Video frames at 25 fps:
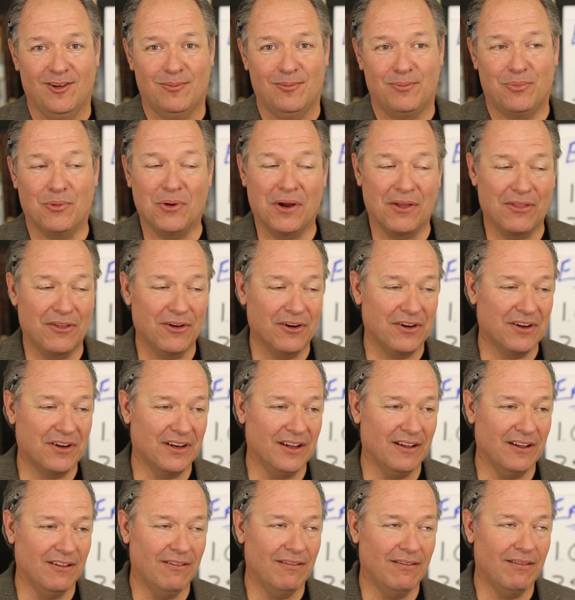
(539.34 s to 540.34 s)
Boy, they're
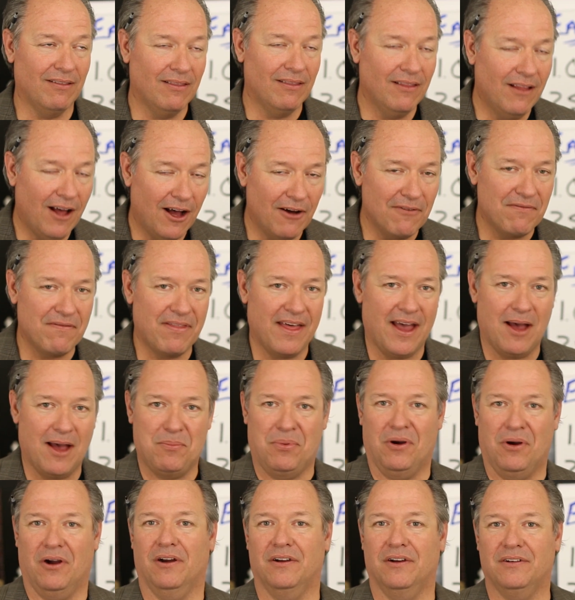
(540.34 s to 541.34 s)
gonna love that
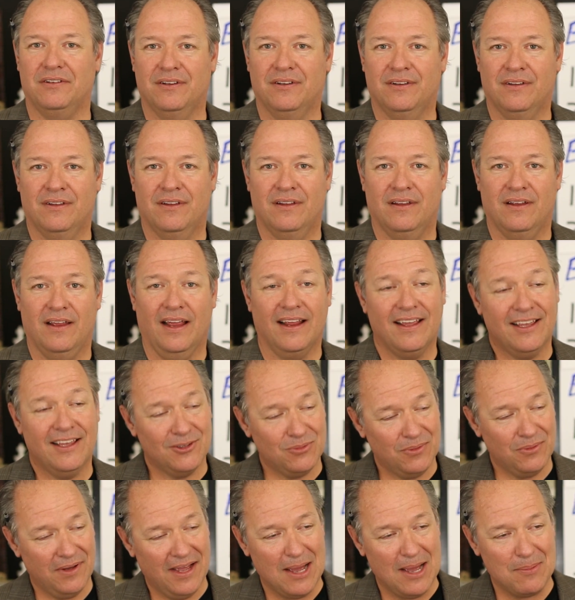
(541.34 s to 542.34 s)
part. And guess
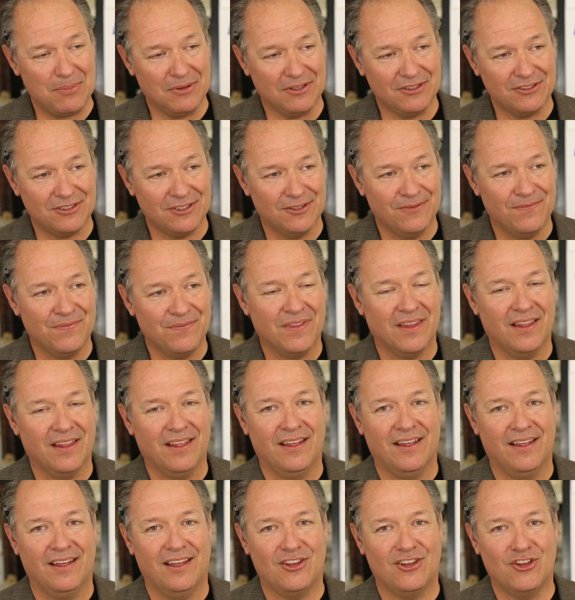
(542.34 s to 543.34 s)
what happens?
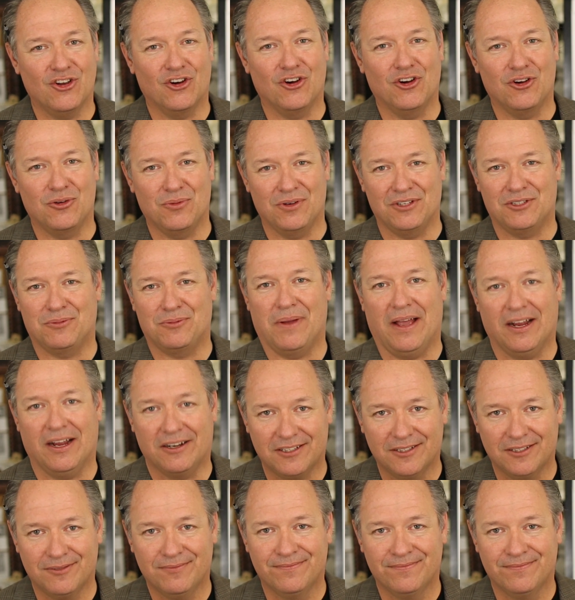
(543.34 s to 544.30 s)
You earn respect.